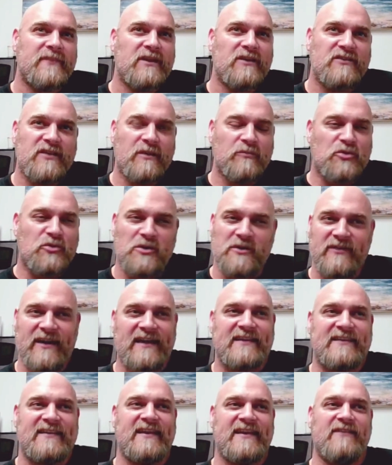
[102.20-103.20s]
sort of
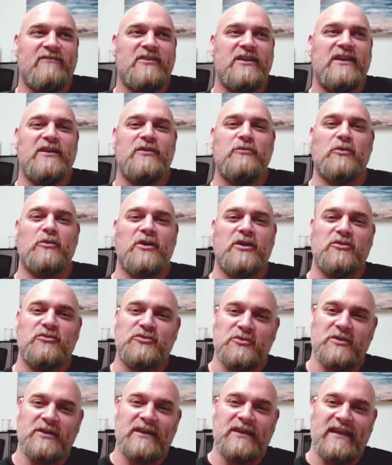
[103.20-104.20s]
activity where you
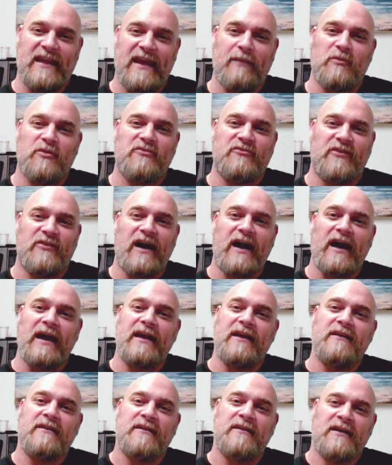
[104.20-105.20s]
sort of
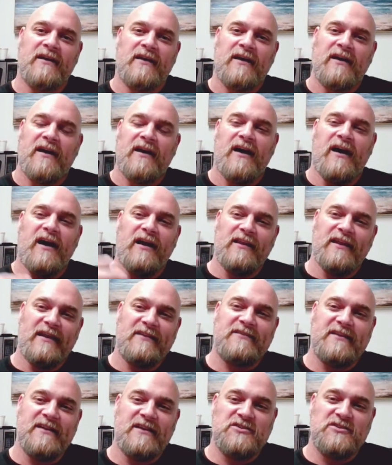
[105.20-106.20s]
gamified a
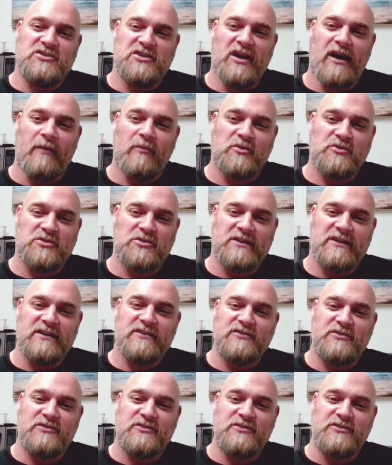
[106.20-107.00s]
lesson in geometry.